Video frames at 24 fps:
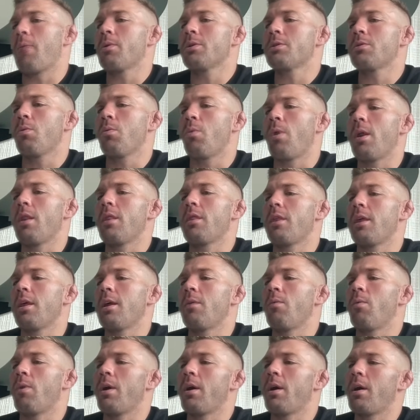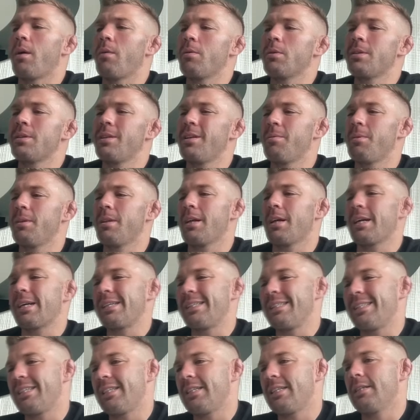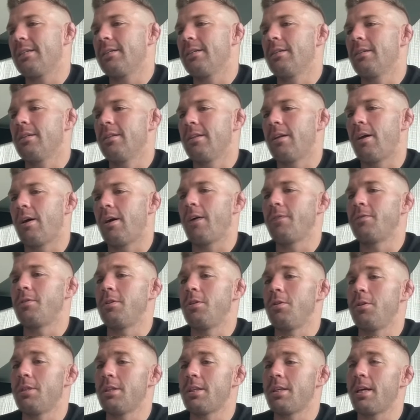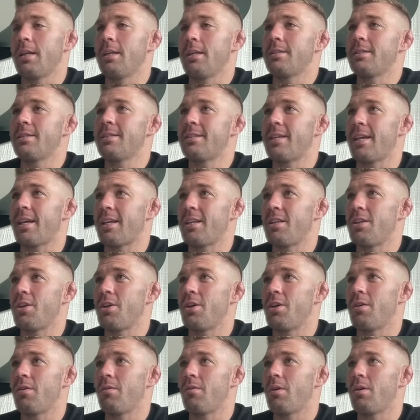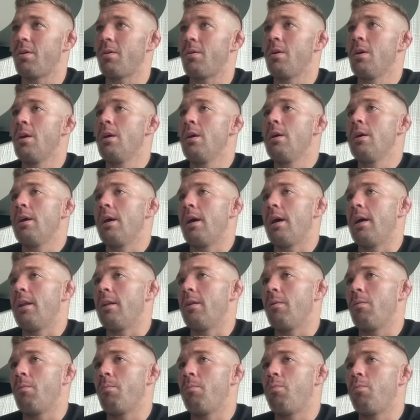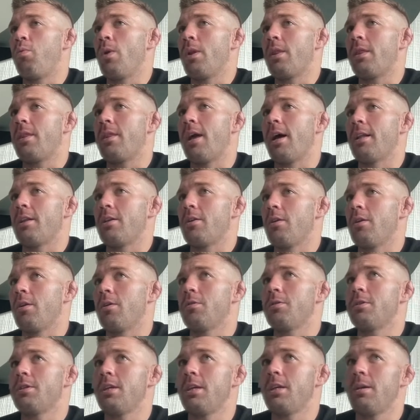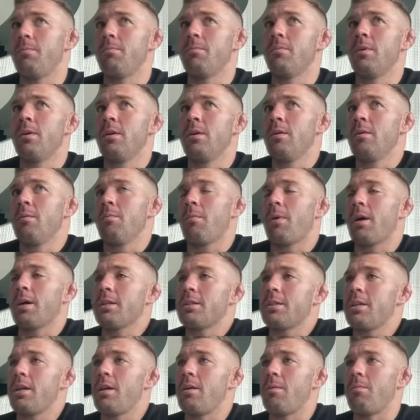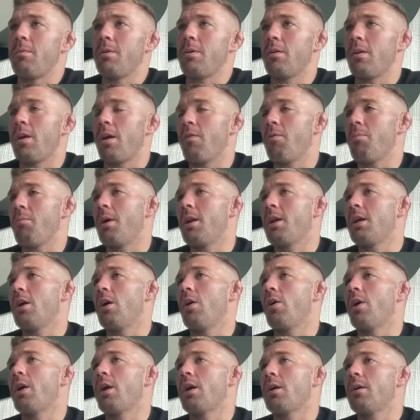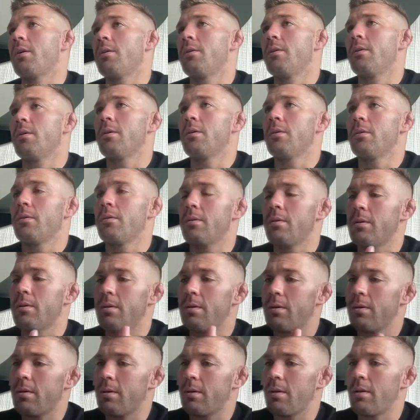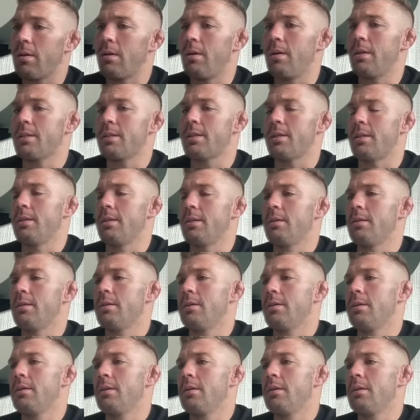was the one thing where I was a little bit like, now I have to do this again. This is the second year in a row. And with that, my team, everybody going, listen,